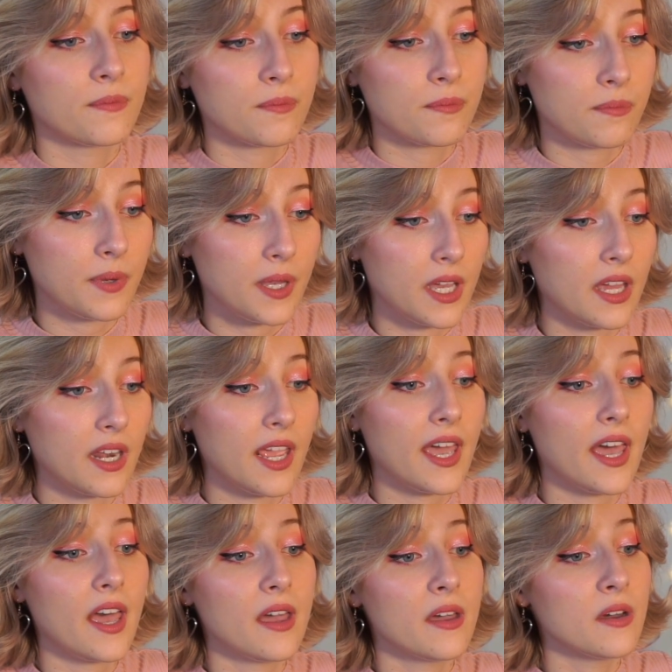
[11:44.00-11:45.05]
but
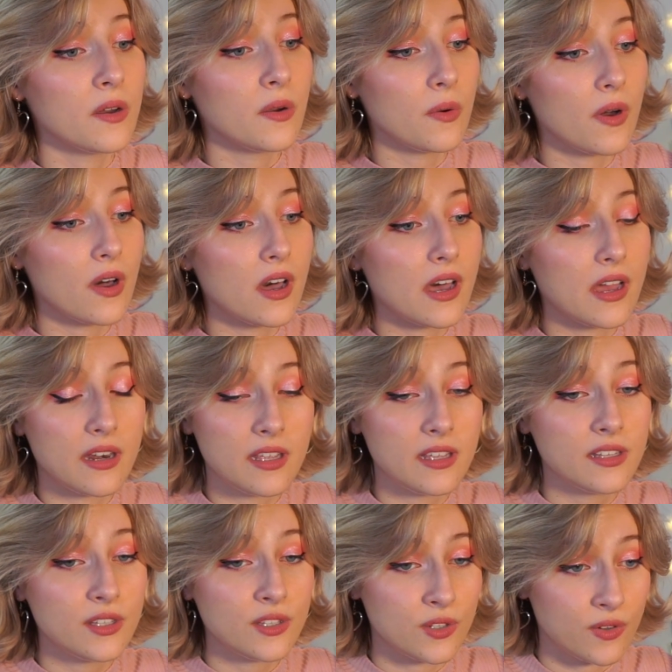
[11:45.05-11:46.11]
I
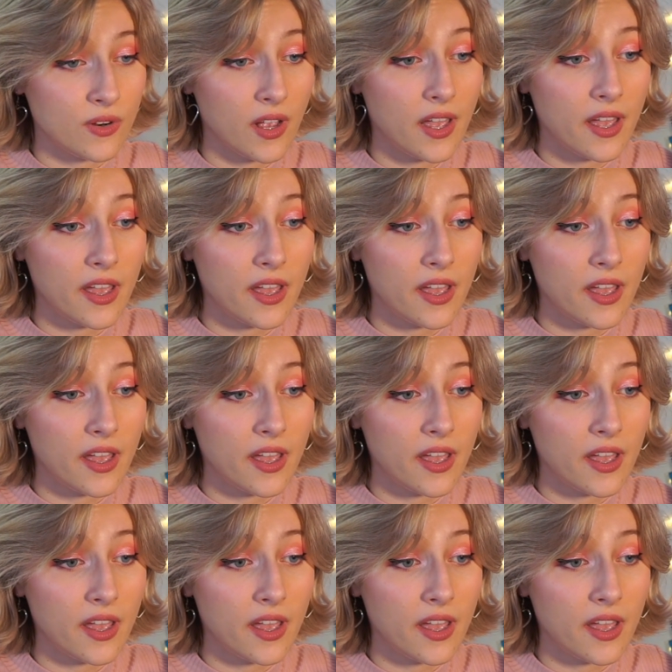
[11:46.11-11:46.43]
wanna try.